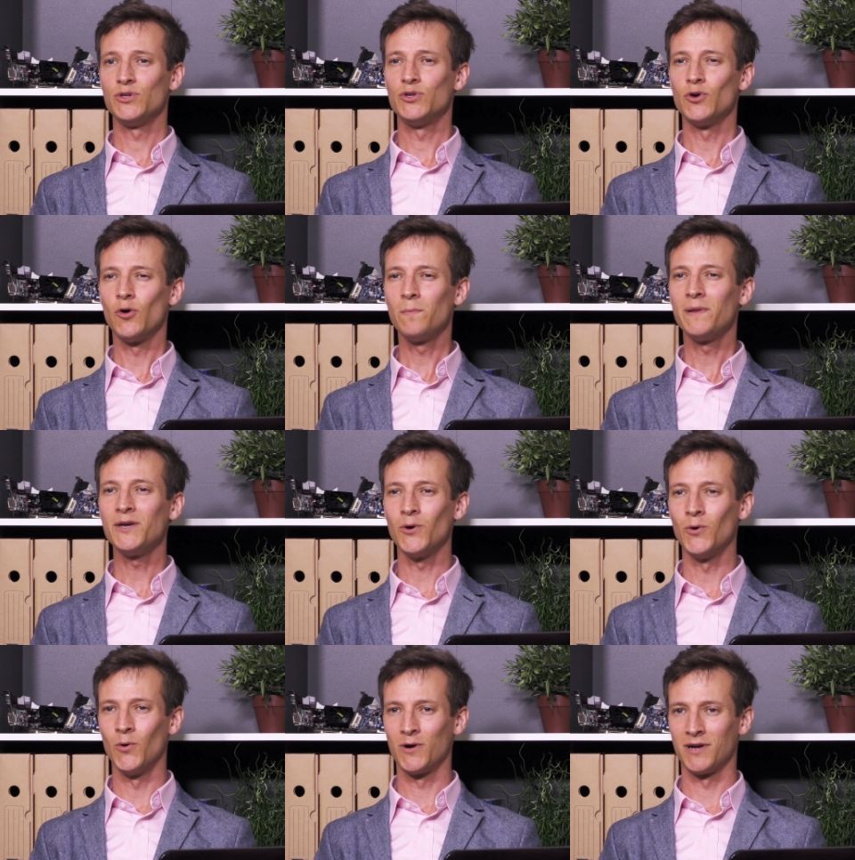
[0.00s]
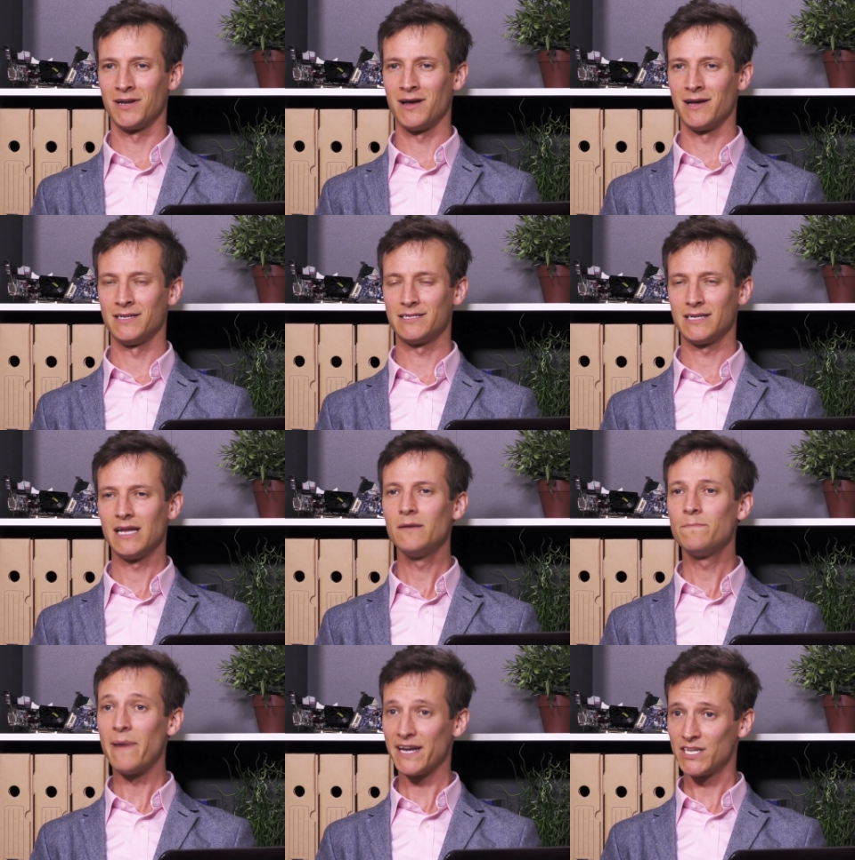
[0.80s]
you'll be organized
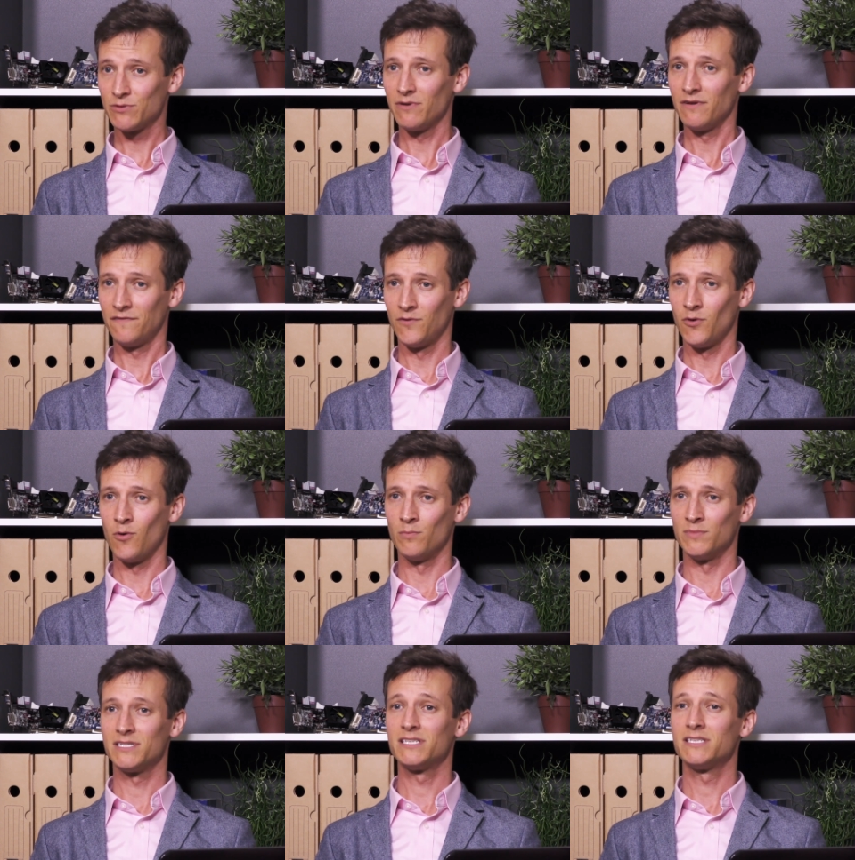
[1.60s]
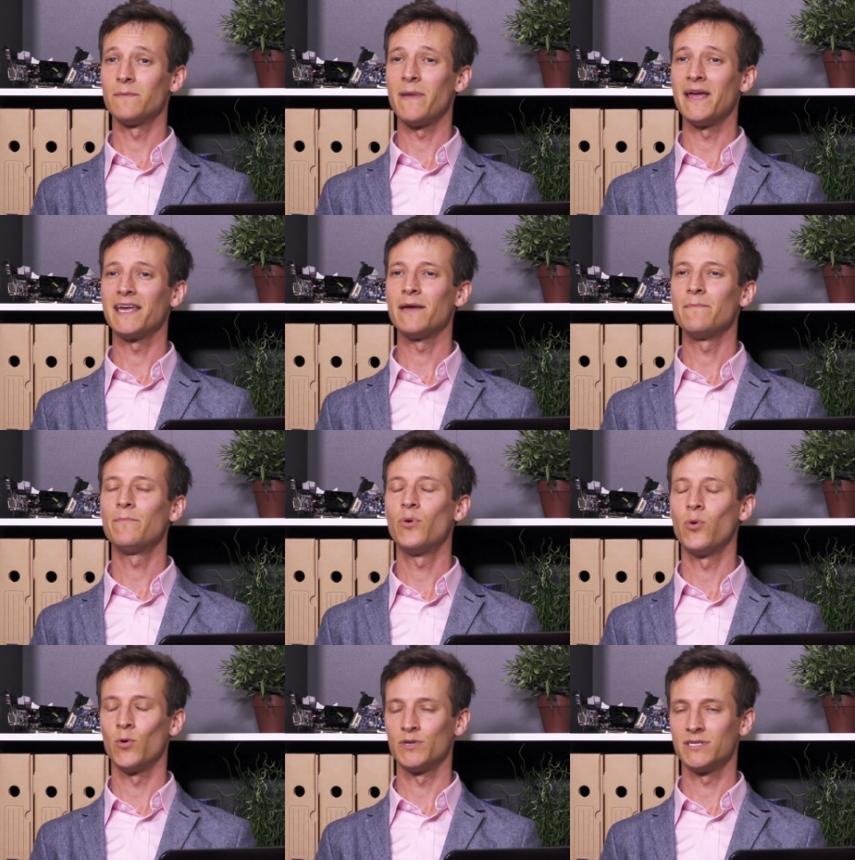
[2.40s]
and better informed to make
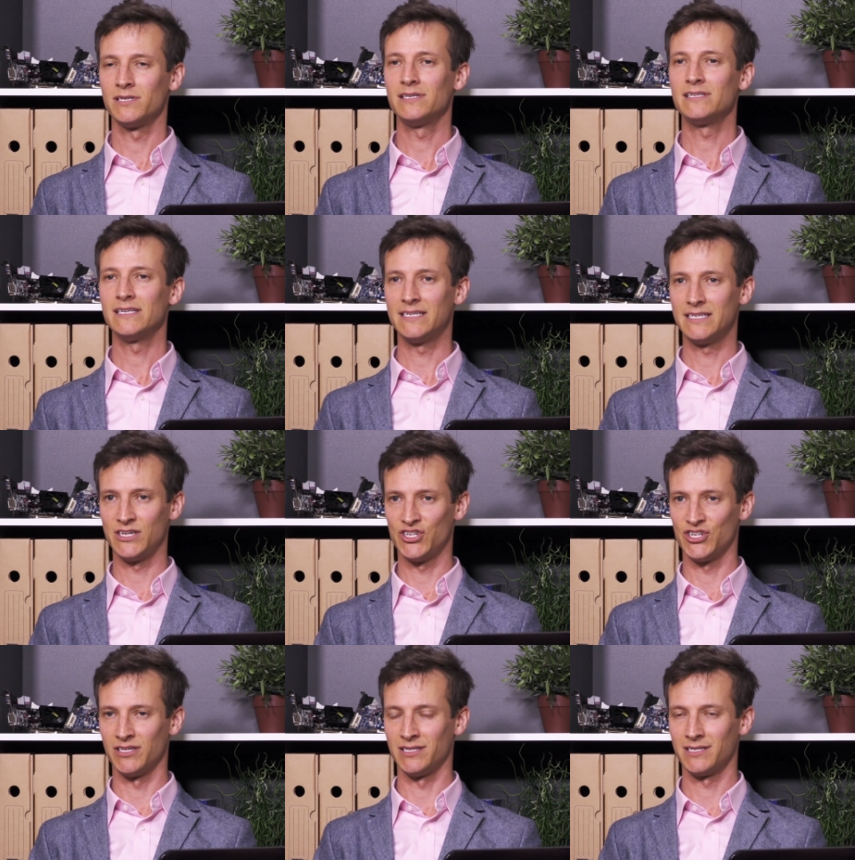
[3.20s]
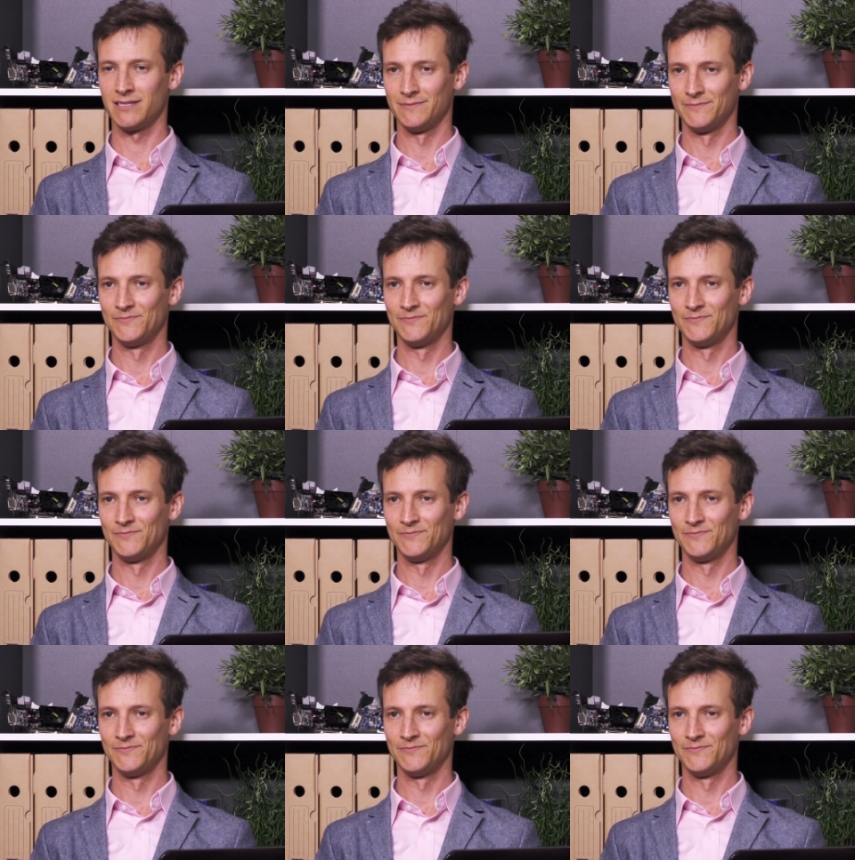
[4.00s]
important decisions.